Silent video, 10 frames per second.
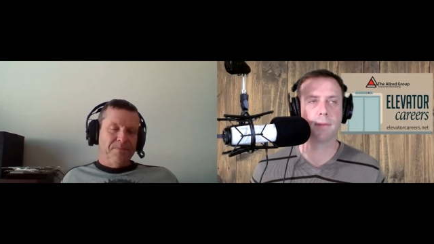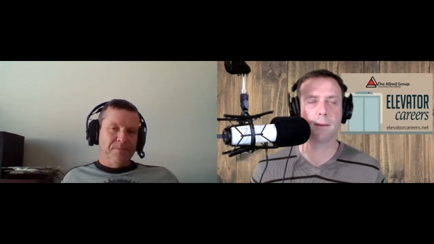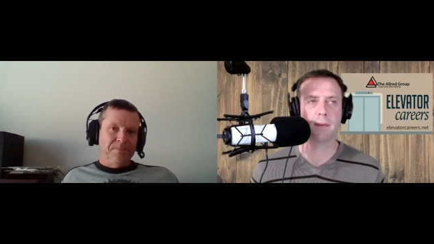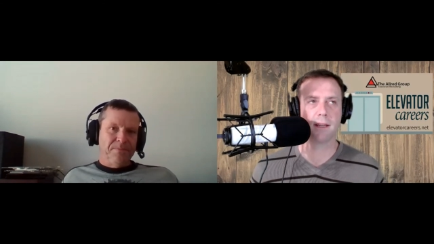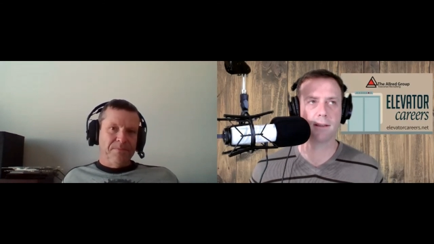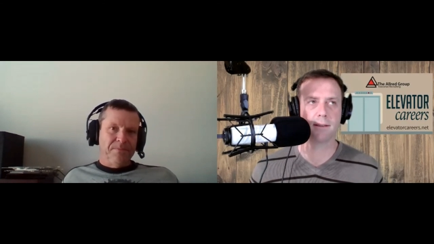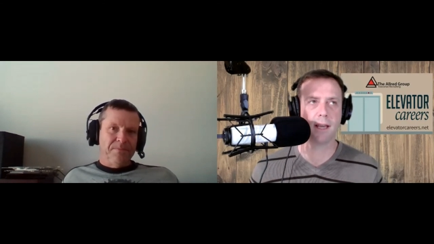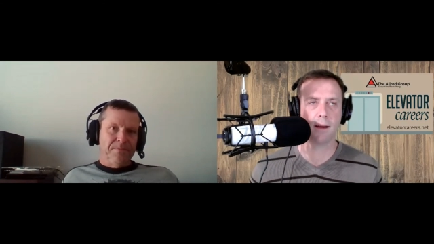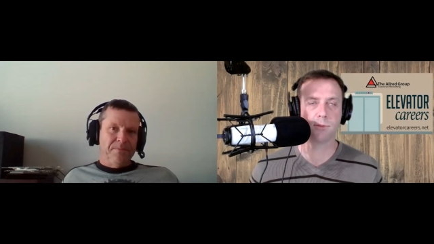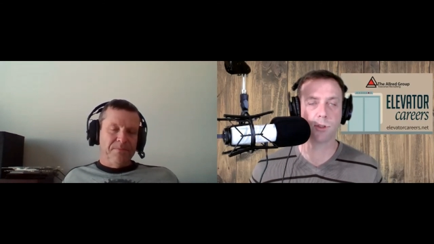Speaker 1: I mean,
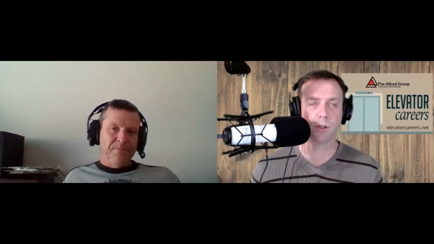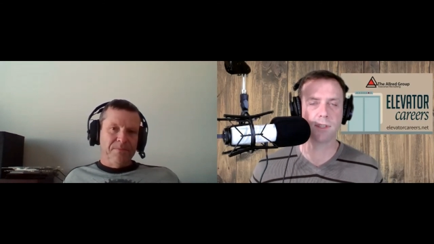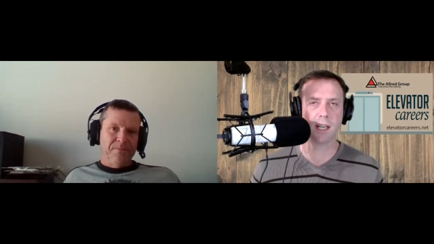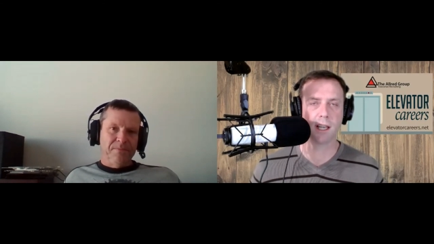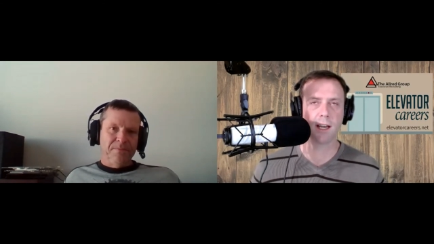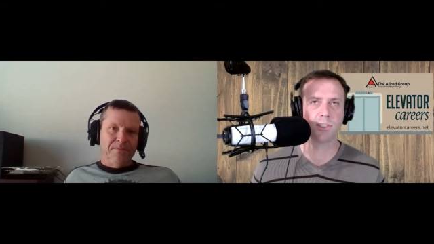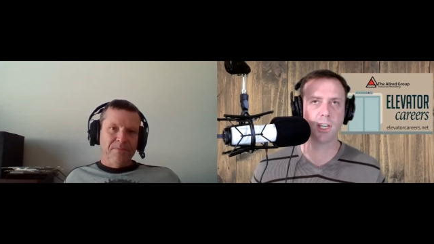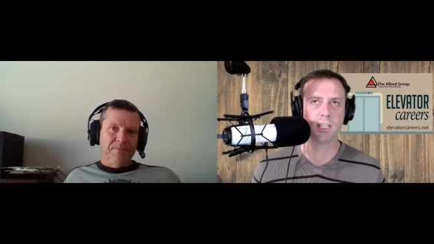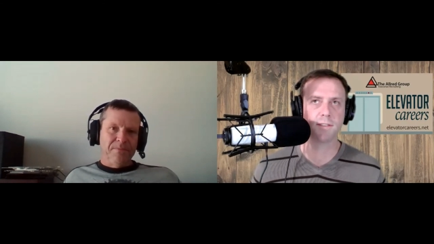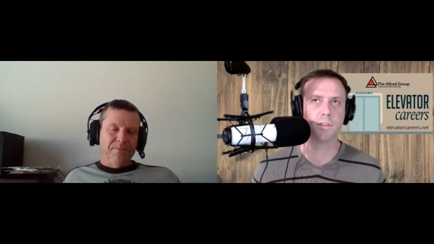yeah, I'm sure you've seen a lot of
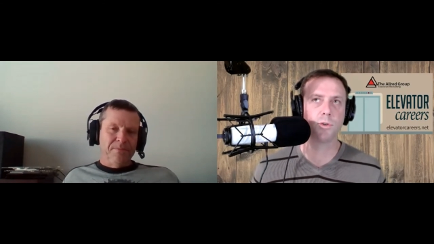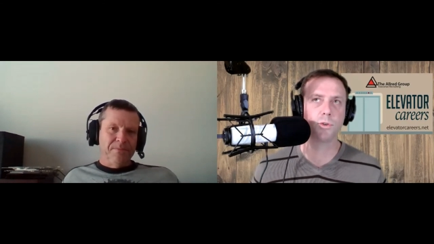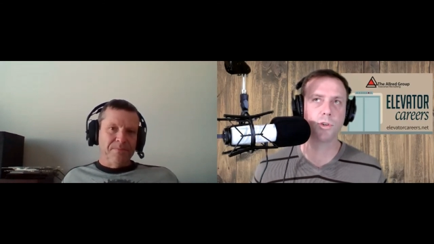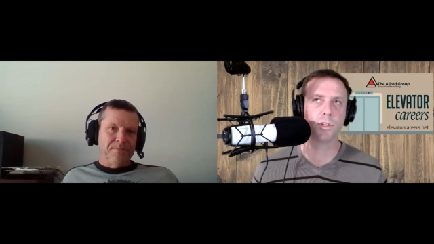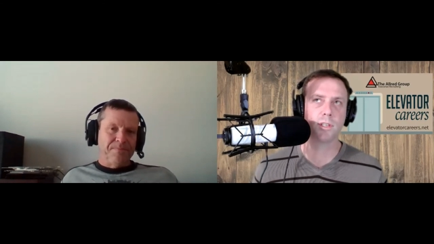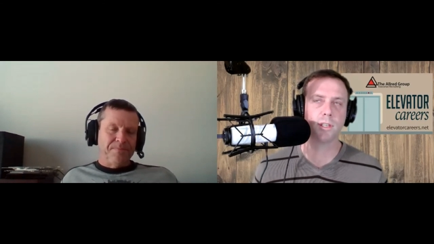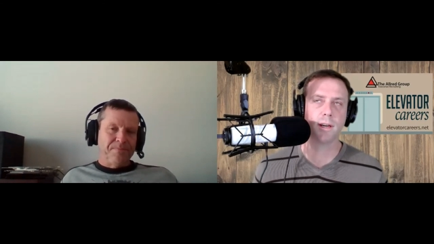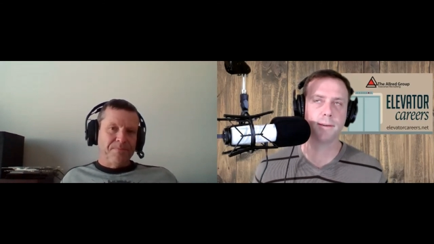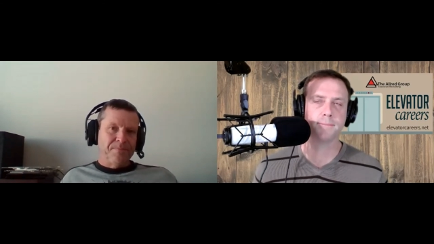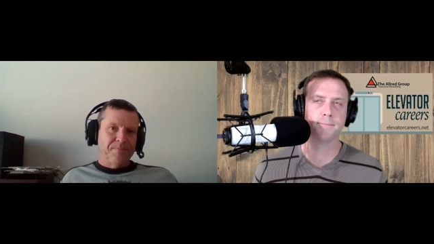change. If you could
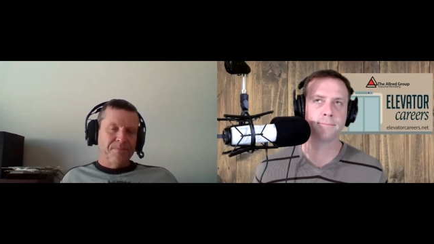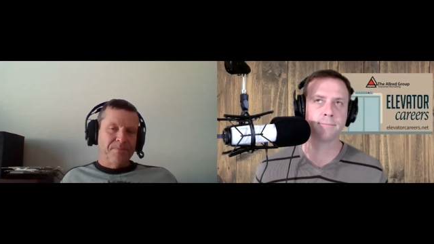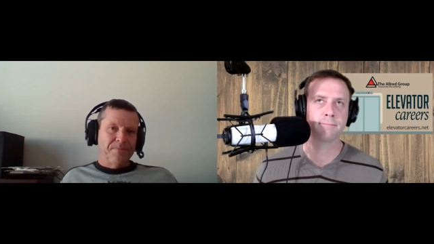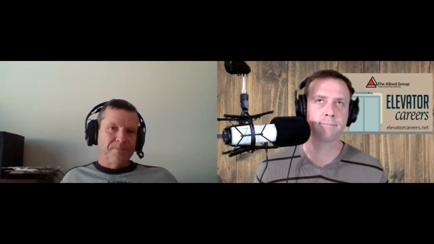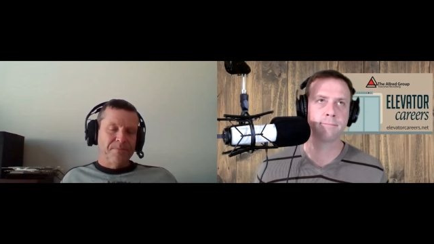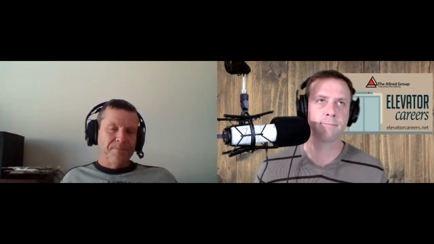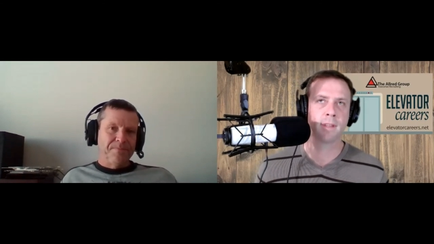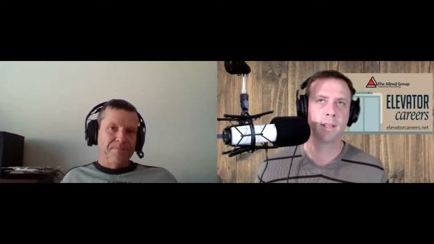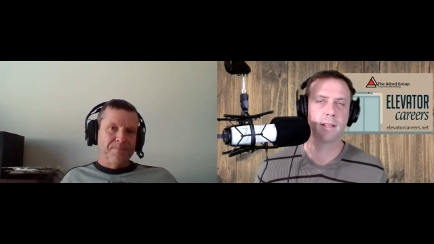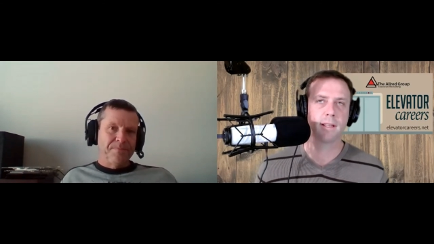um,
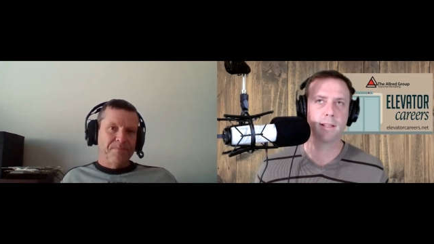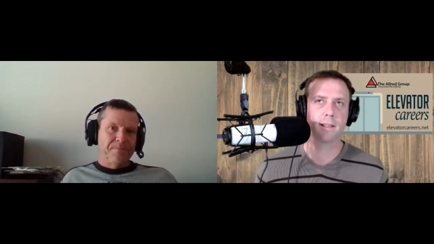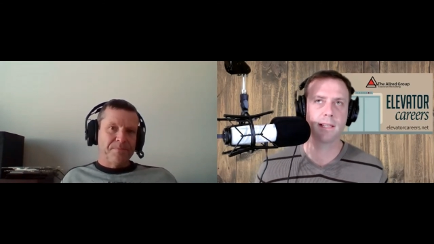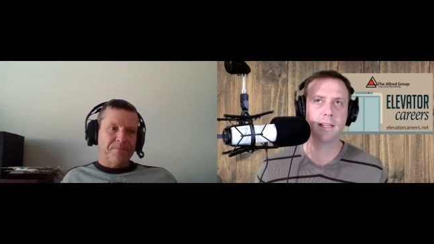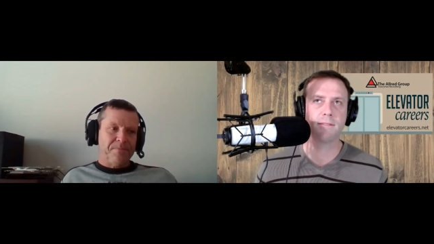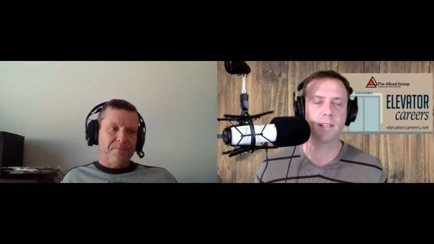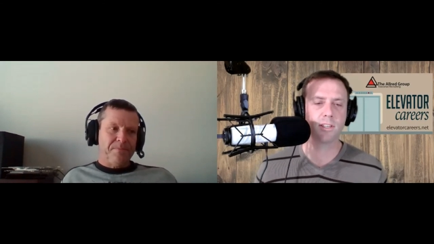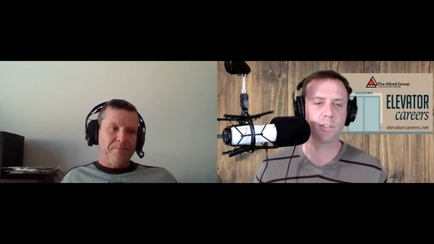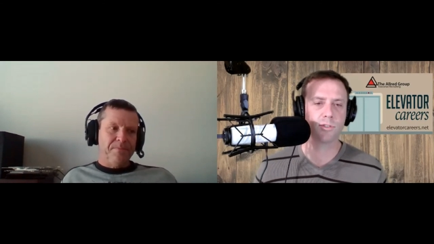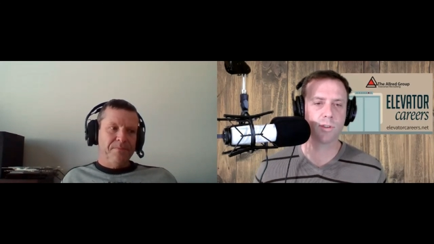leave the
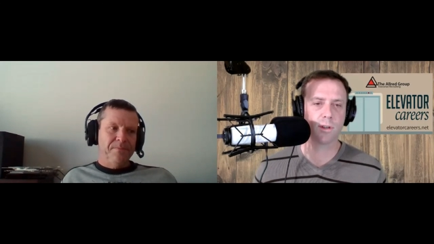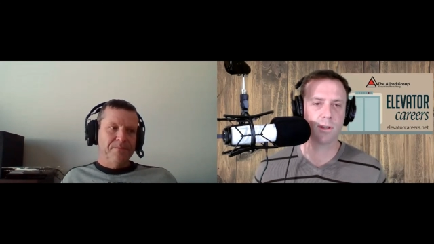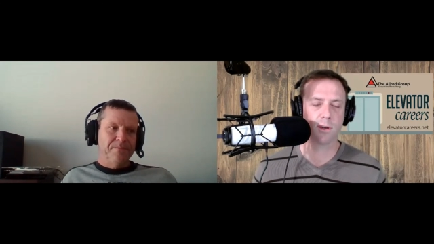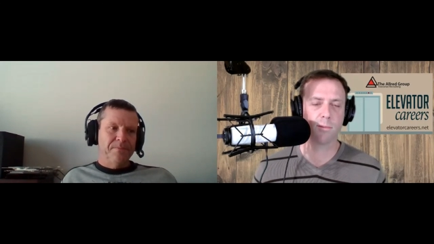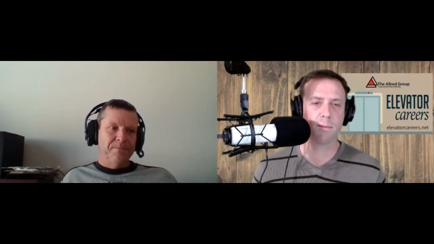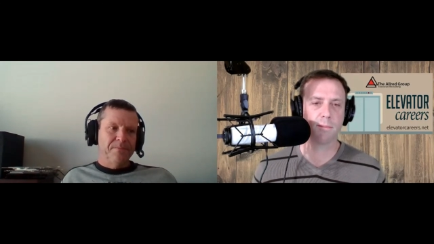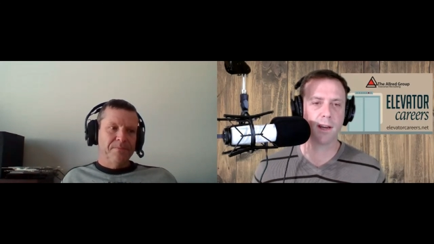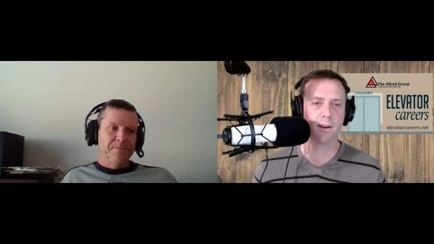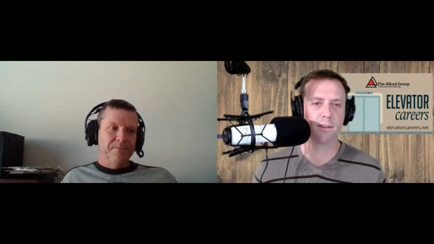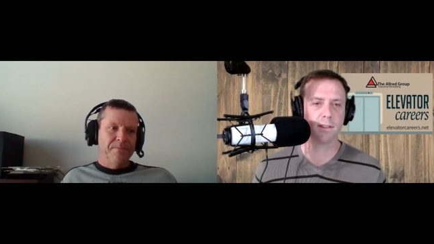industry a little bit
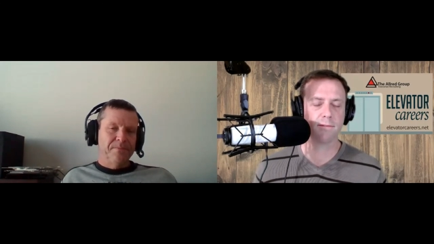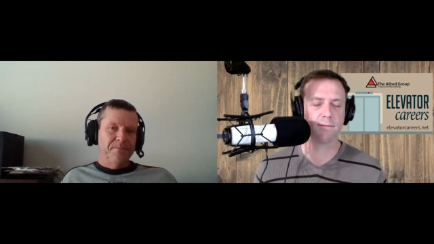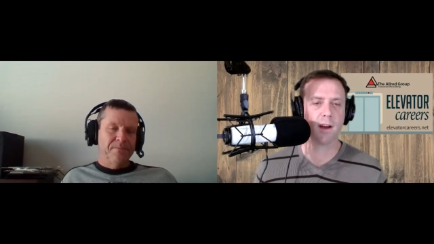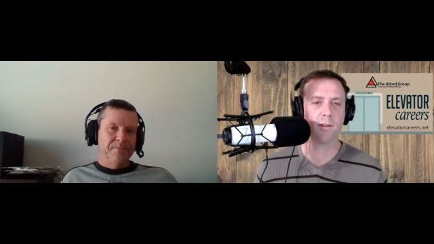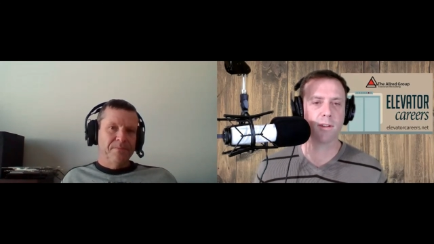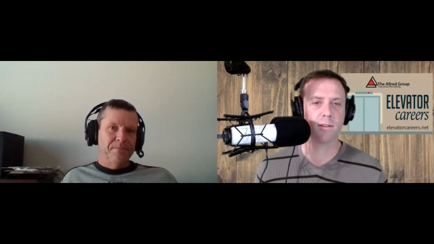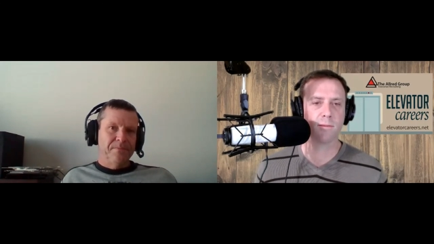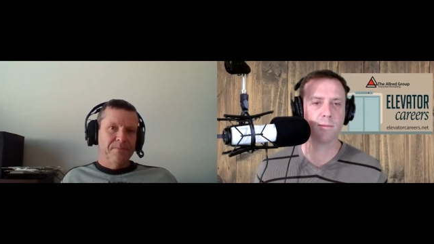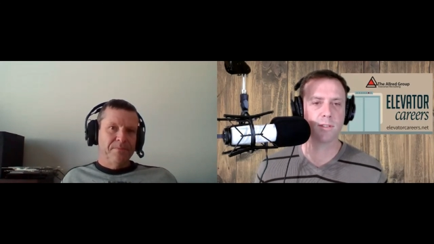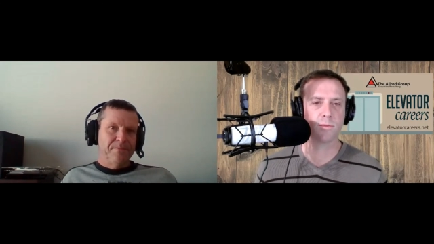better than you found it,
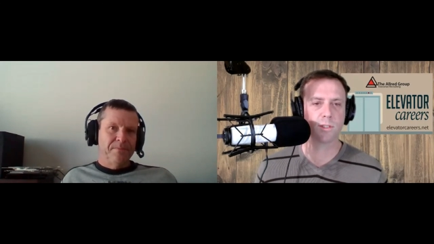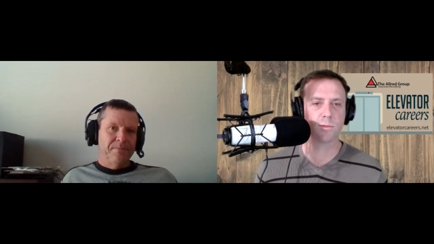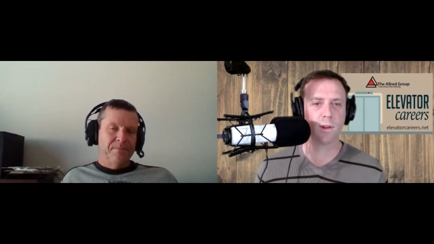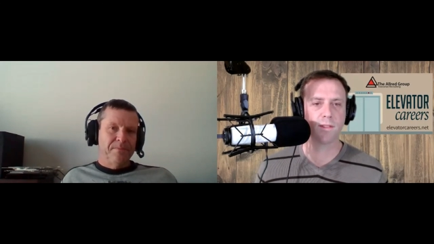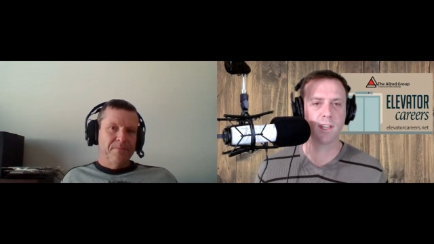what what's one